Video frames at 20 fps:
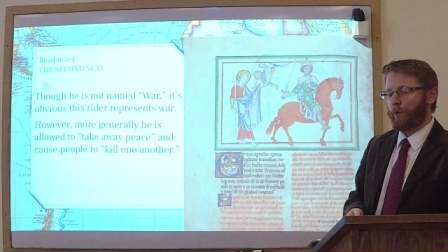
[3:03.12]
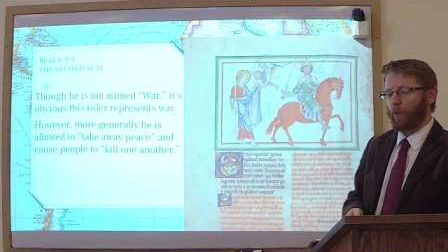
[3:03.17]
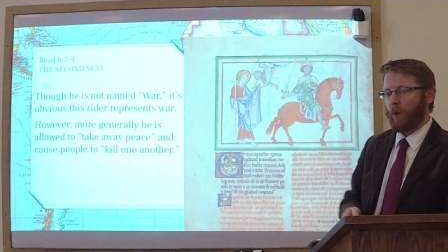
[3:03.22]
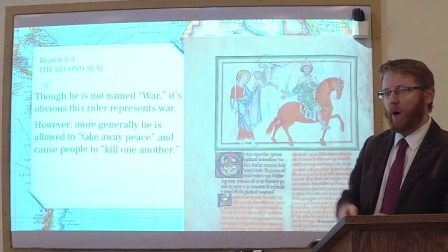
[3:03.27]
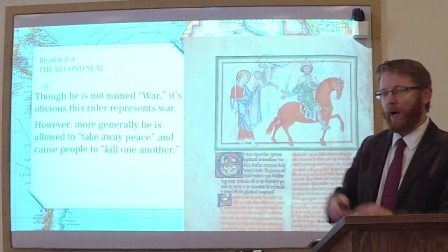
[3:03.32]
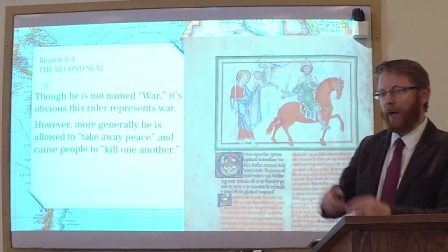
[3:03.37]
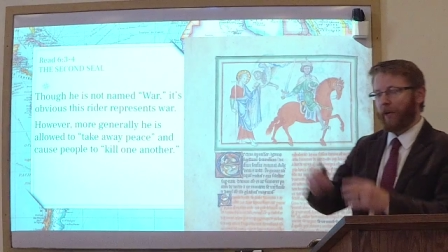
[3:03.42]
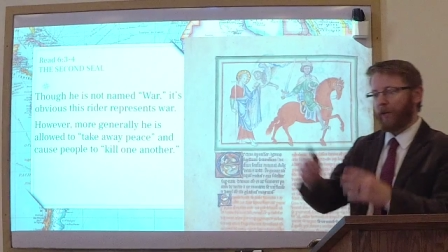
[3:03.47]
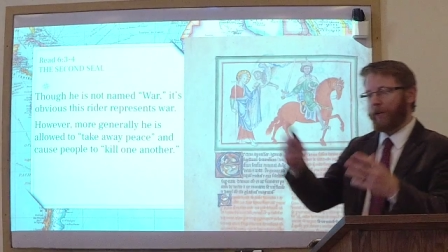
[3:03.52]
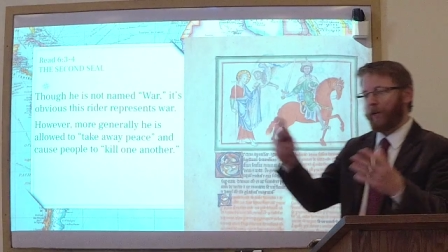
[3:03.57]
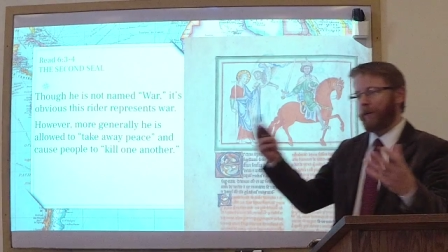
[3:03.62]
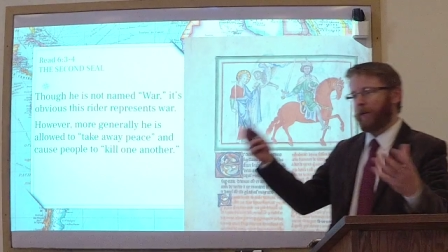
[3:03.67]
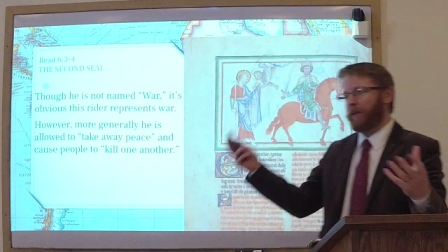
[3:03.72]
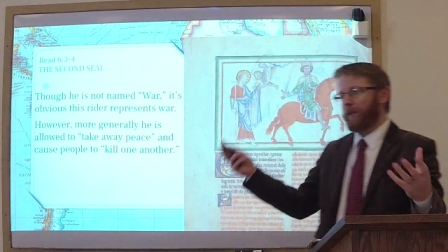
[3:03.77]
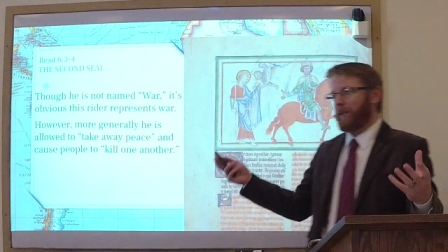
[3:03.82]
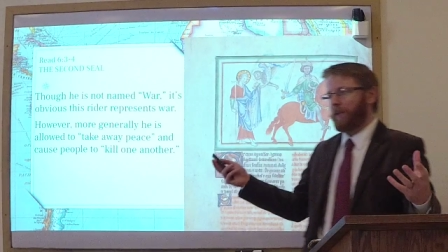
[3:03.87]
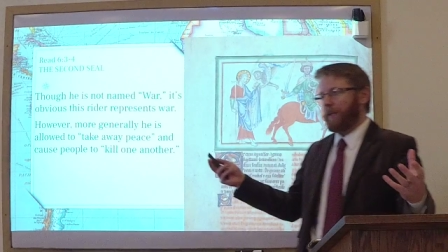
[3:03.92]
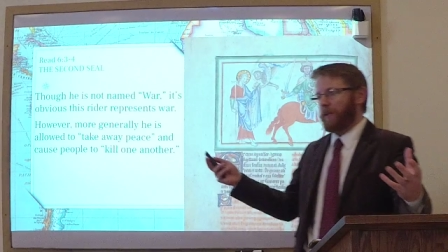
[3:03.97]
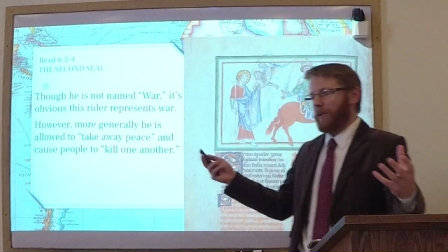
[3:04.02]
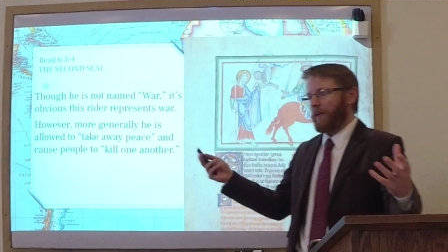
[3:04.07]

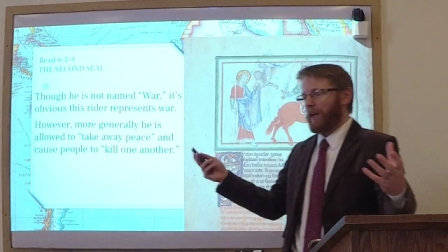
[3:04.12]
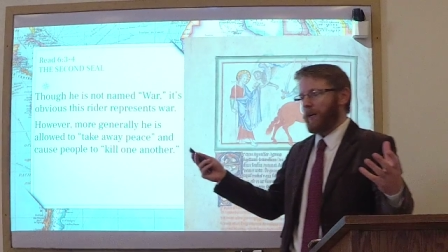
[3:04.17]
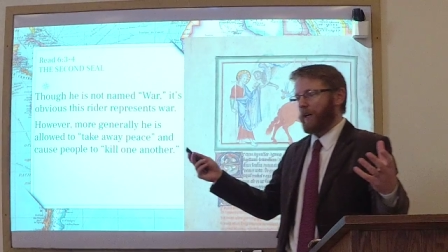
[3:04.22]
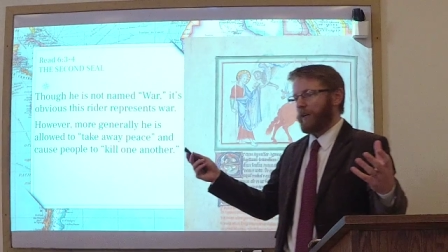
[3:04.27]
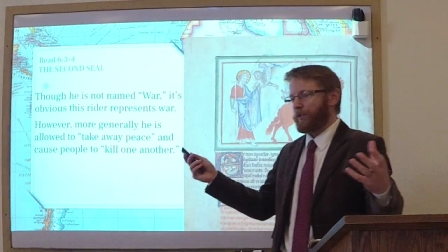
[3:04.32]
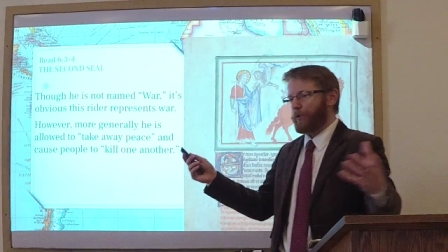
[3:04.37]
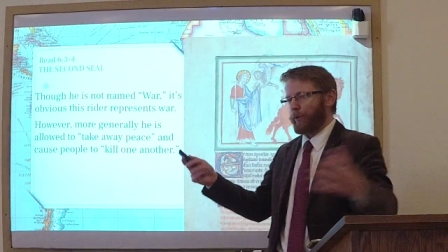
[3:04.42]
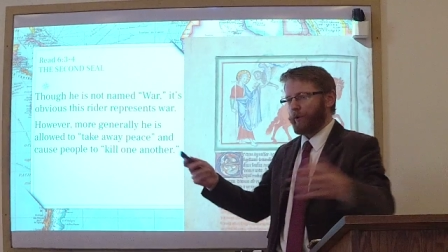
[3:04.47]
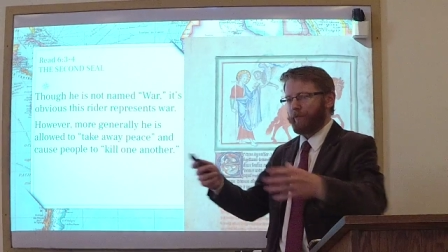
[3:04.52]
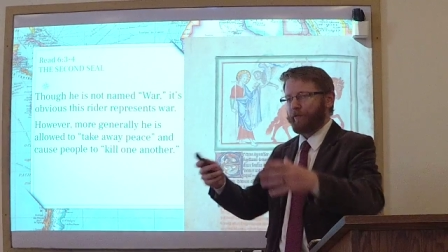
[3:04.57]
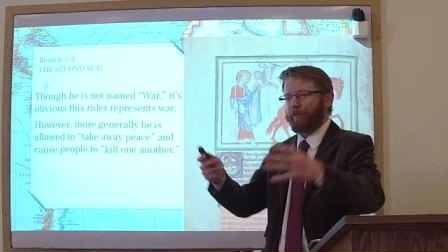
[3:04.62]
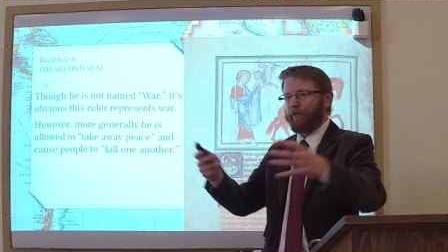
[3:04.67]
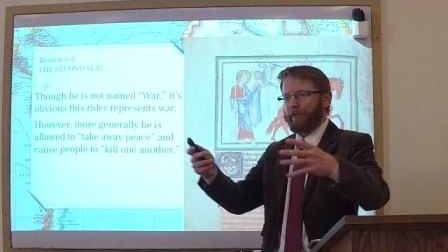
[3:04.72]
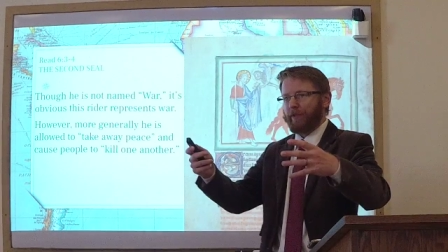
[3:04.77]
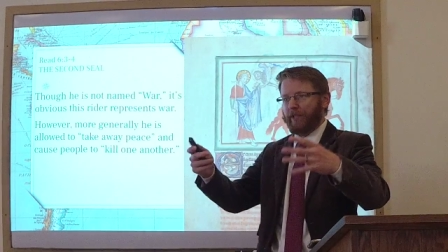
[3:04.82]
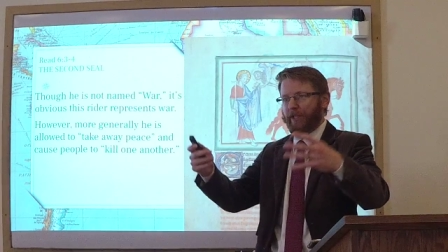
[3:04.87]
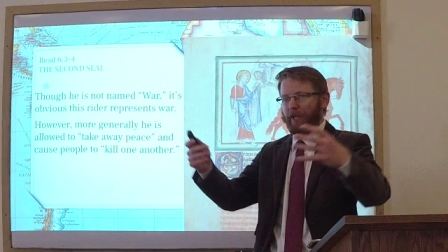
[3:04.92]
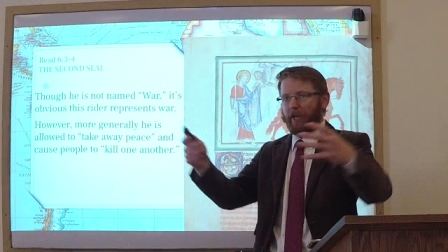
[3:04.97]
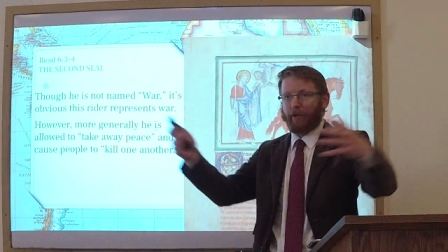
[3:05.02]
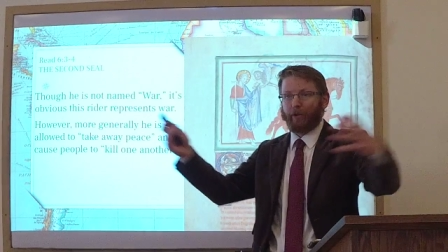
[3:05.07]
wider, uh, sort
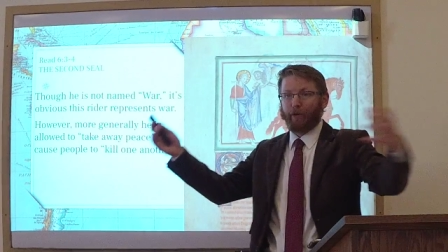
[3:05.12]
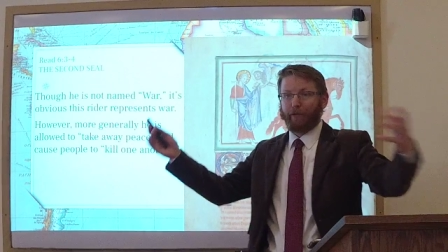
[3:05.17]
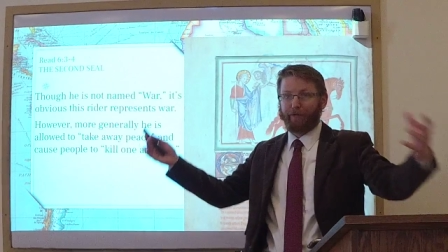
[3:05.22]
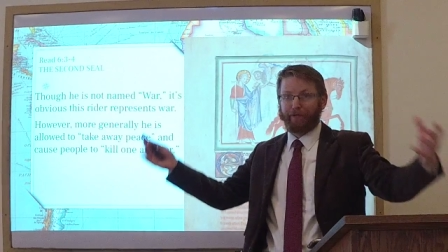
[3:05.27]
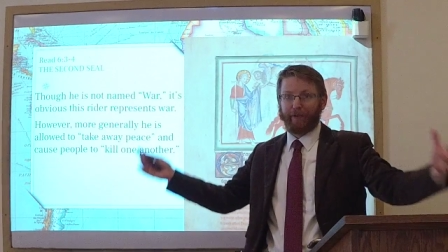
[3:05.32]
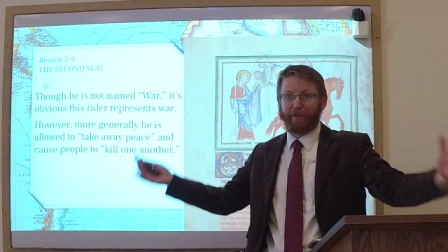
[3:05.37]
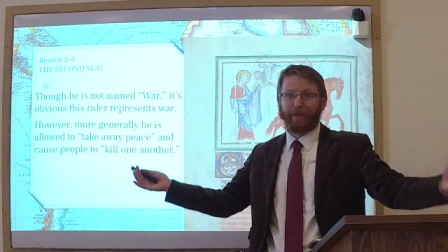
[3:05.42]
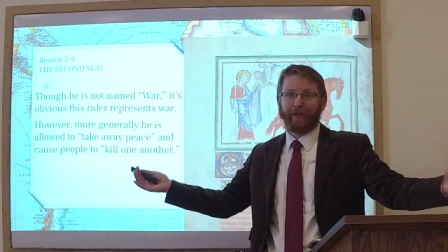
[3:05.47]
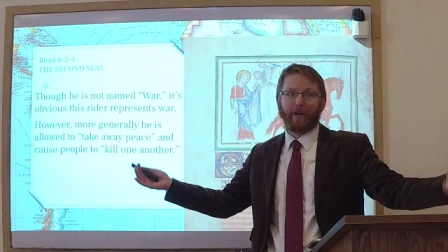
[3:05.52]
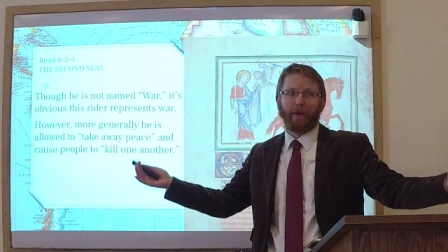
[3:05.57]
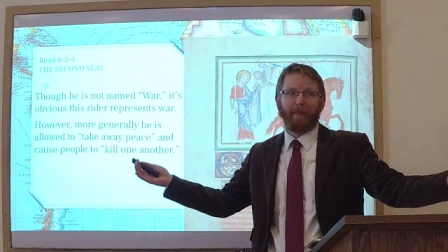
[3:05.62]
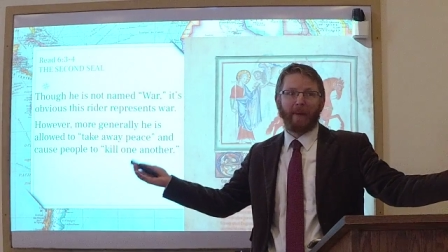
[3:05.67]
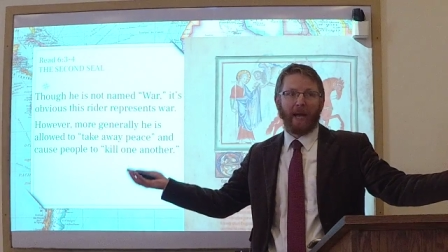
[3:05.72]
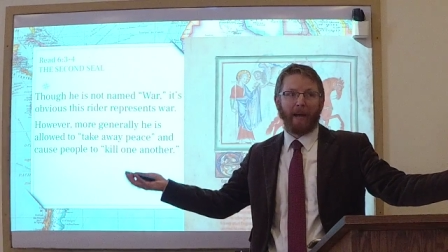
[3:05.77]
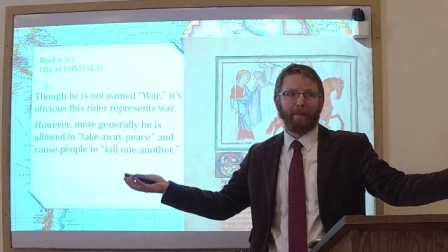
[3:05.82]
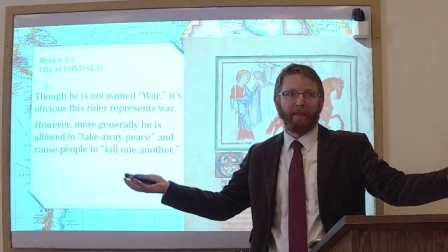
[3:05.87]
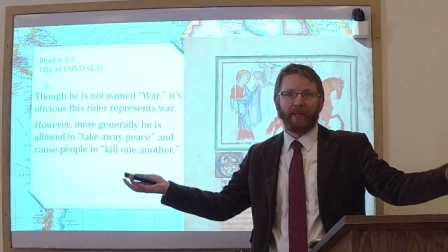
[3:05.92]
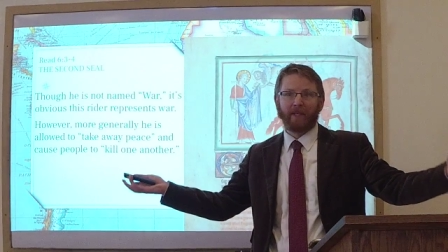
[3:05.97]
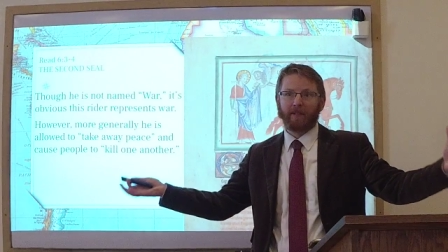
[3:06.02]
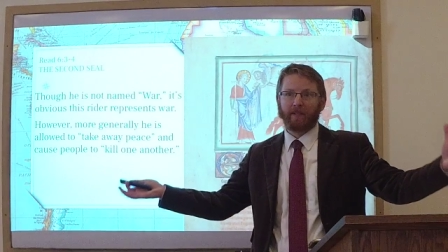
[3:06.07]
of general fifth
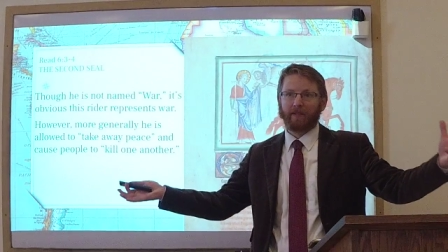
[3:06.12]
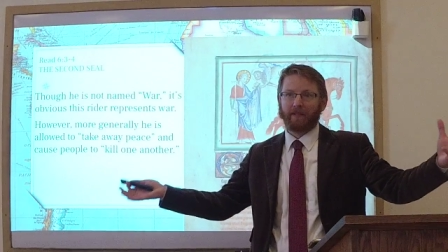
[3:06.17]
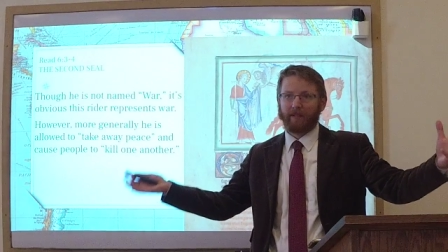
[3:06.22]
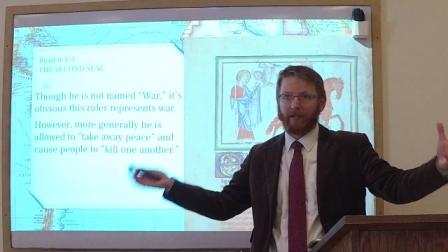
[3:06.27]
commandment